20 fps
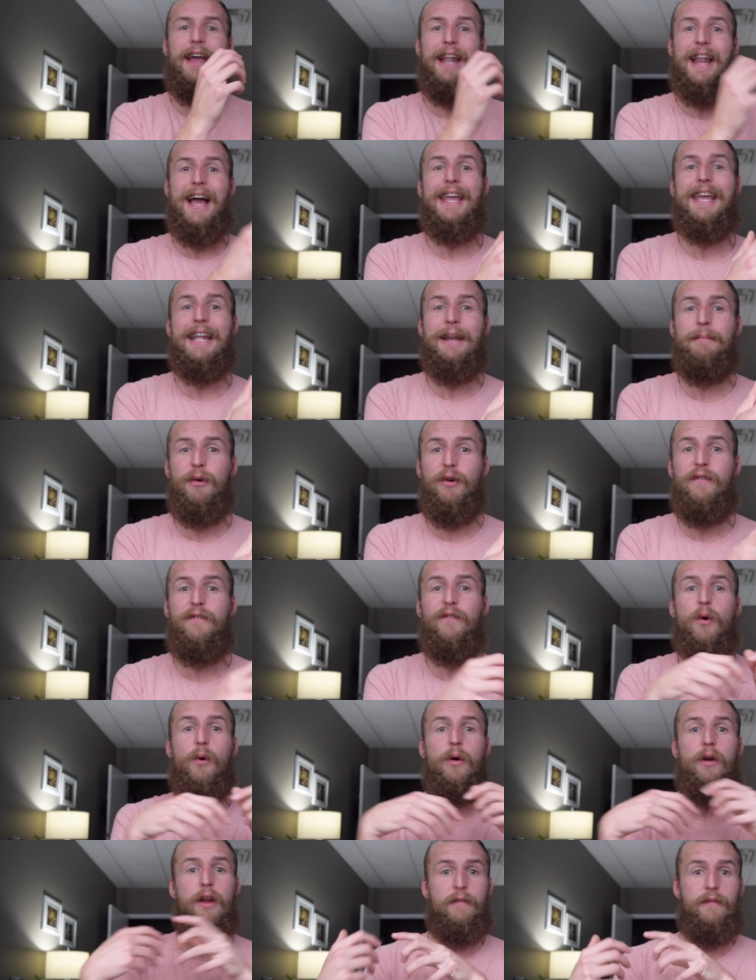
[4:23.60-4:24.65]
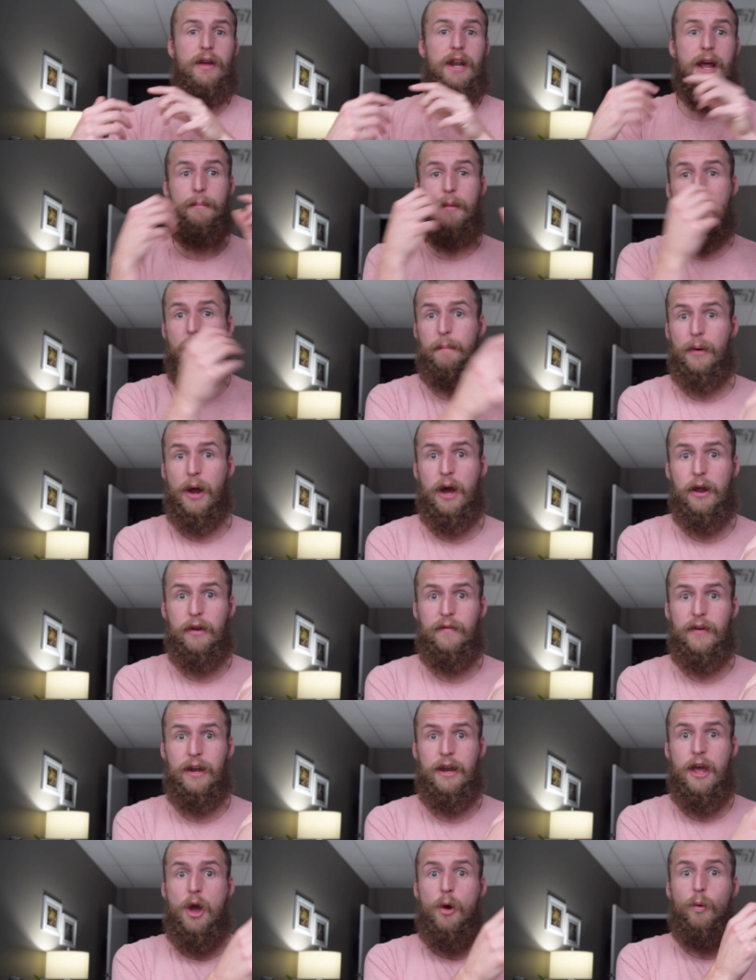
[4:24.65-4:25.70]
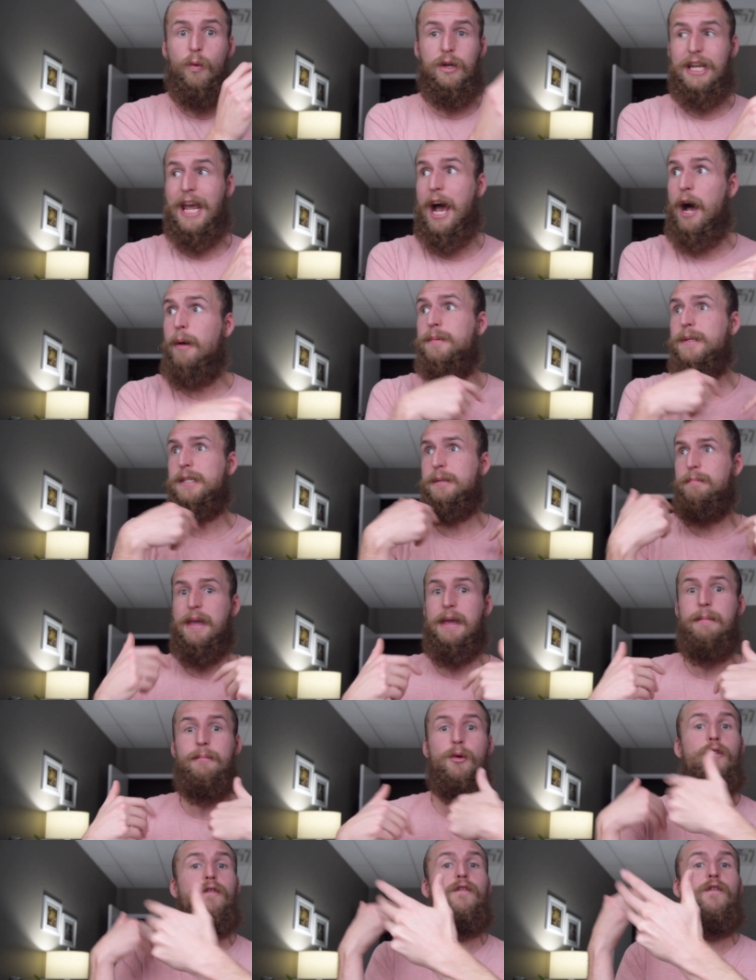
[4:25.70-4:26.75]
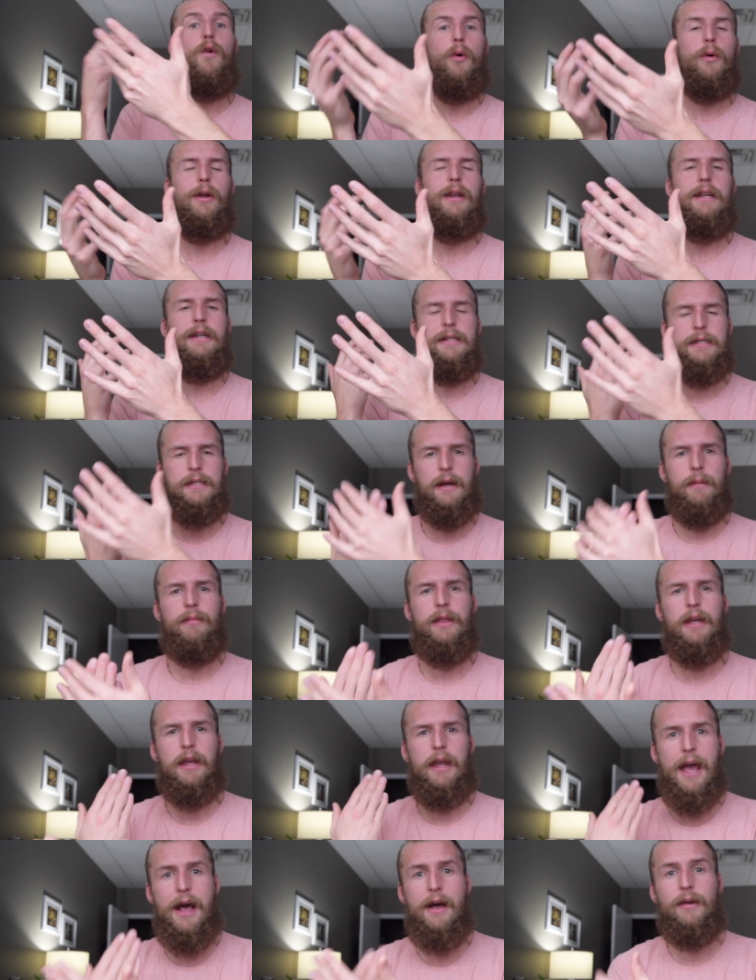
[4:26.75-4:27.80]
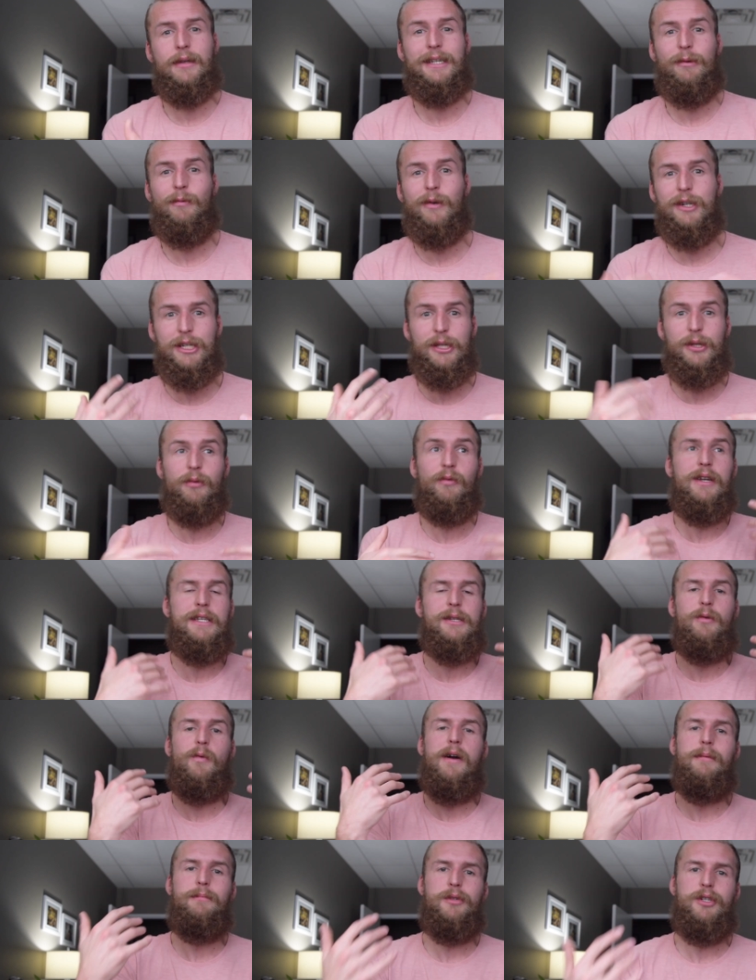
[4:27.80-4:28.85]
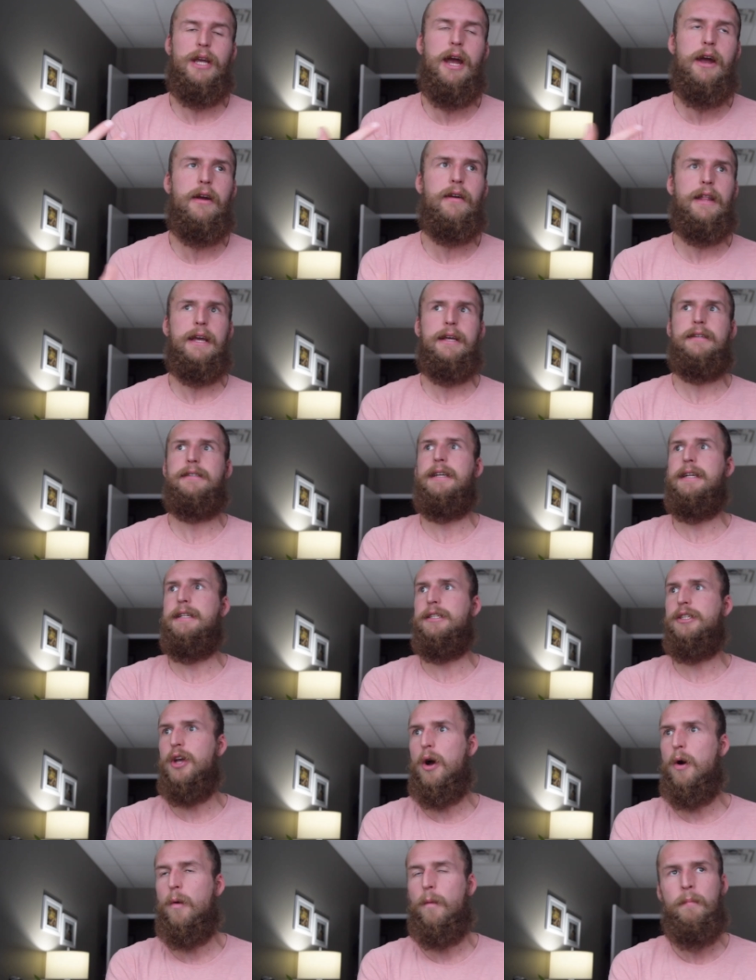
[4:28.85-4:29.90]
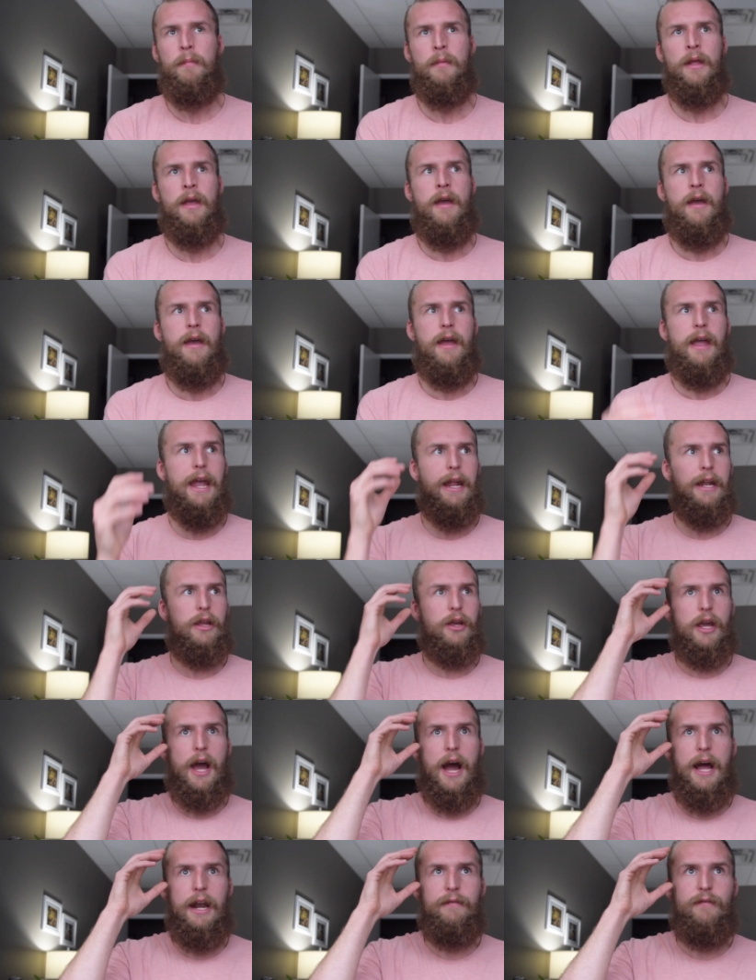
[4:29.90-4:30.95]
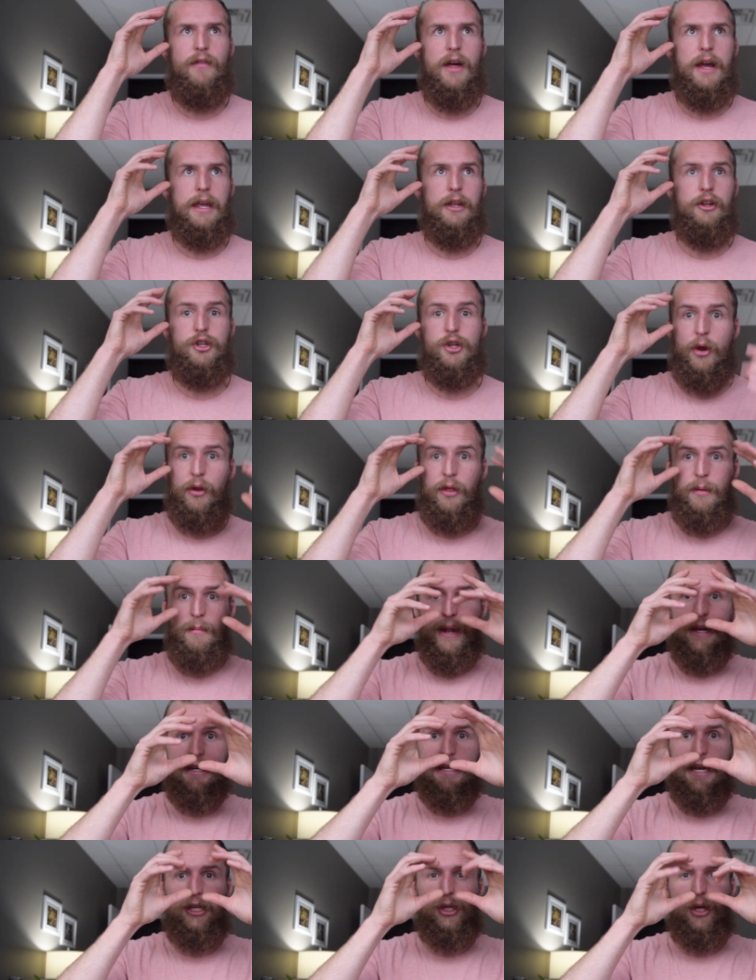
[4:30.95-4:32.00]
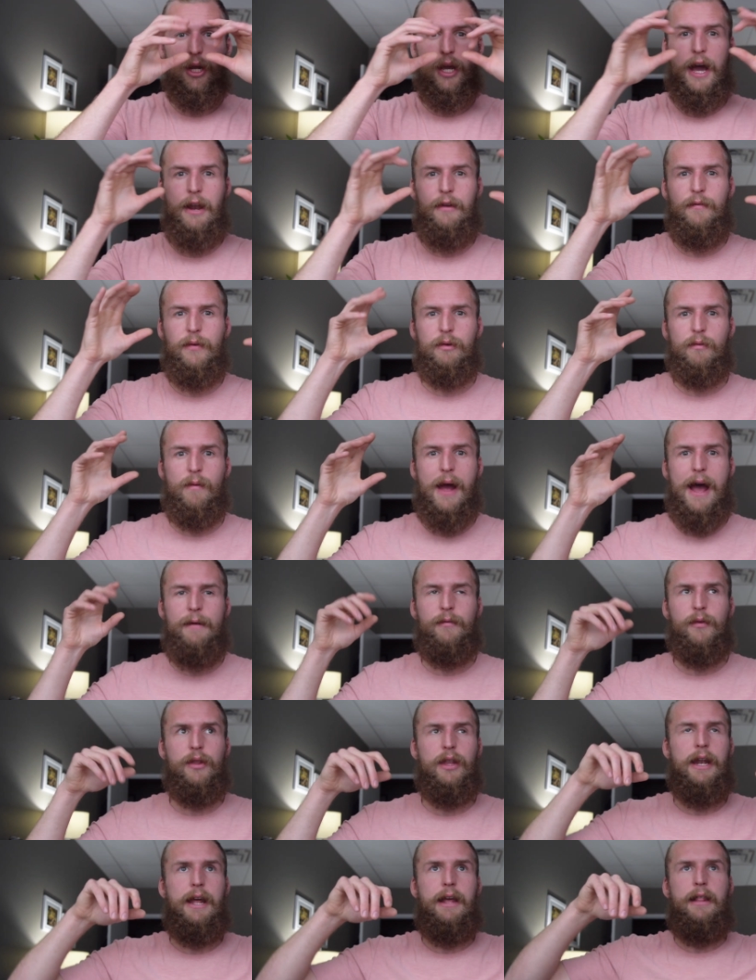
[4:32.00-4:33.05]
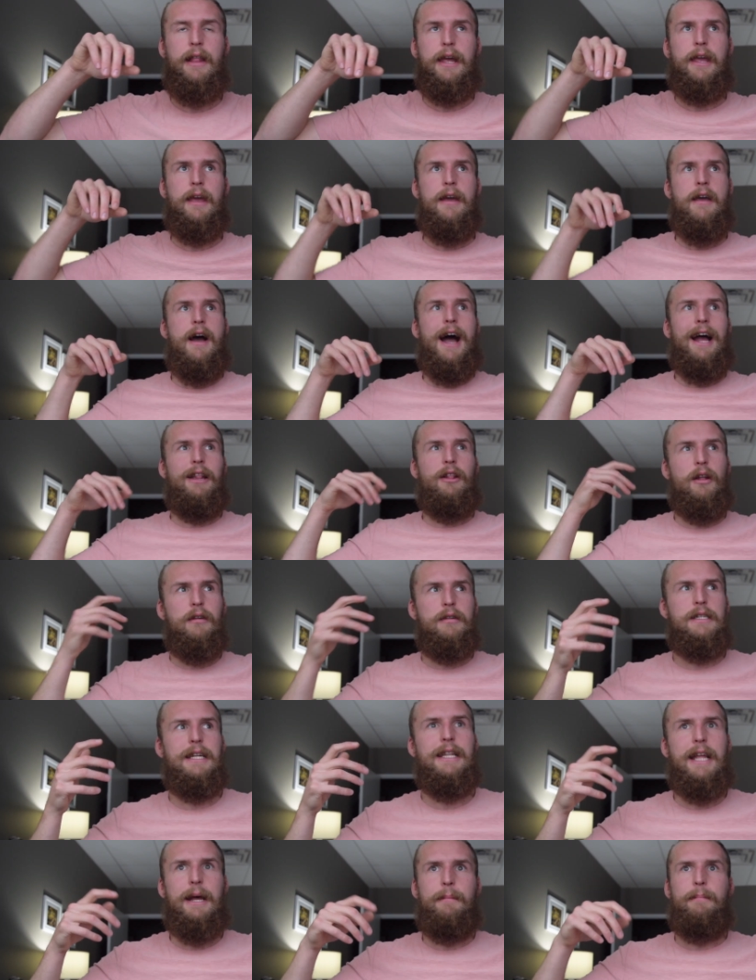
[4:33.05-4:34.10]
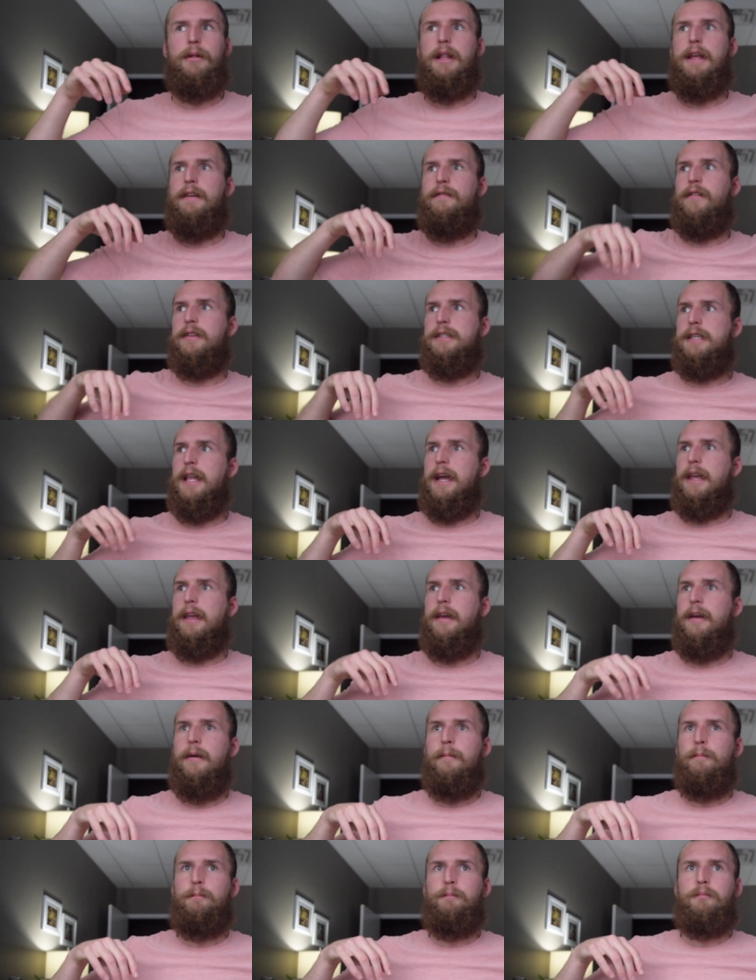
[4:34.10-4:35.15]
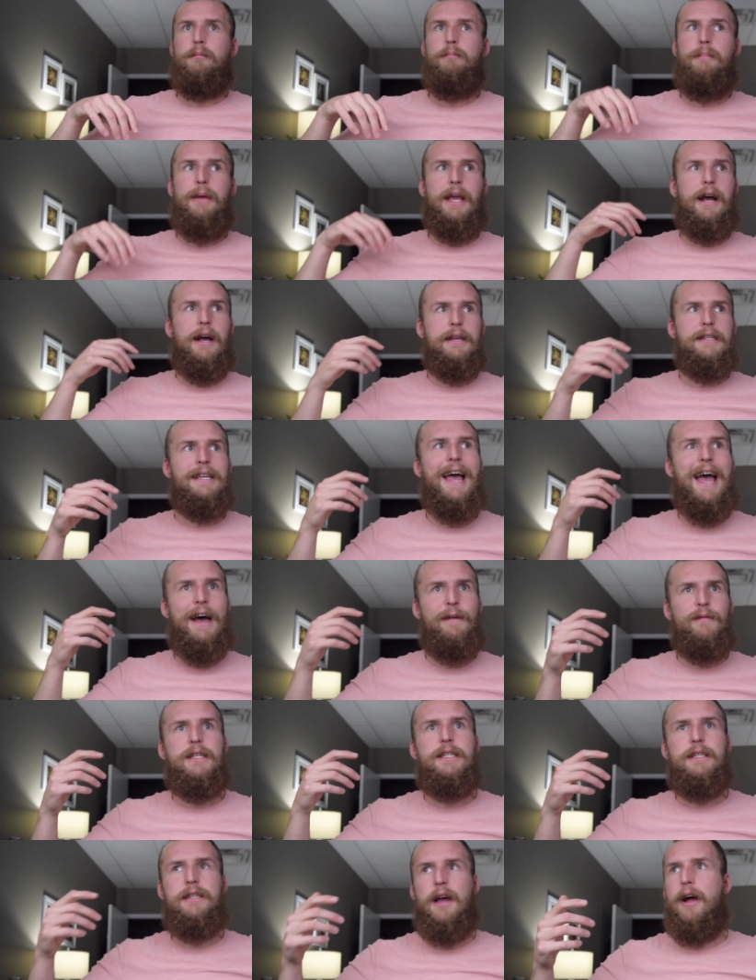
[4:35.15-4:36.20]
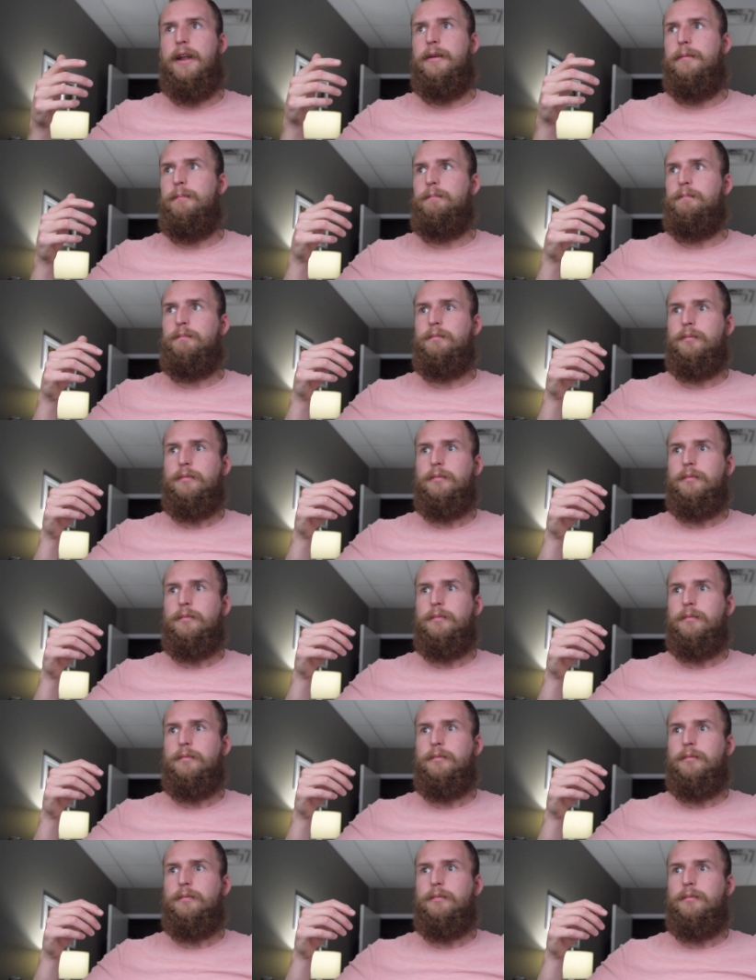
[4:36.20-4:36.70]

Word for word: and I get to move forward of it. I'm not proud of it, which helps me move forward into something else, and which is the reason why I'm sharing this. And so it kind of like during the meditation, it kind of unraveled, and I like, I looked at that belief, was like, because I have a son,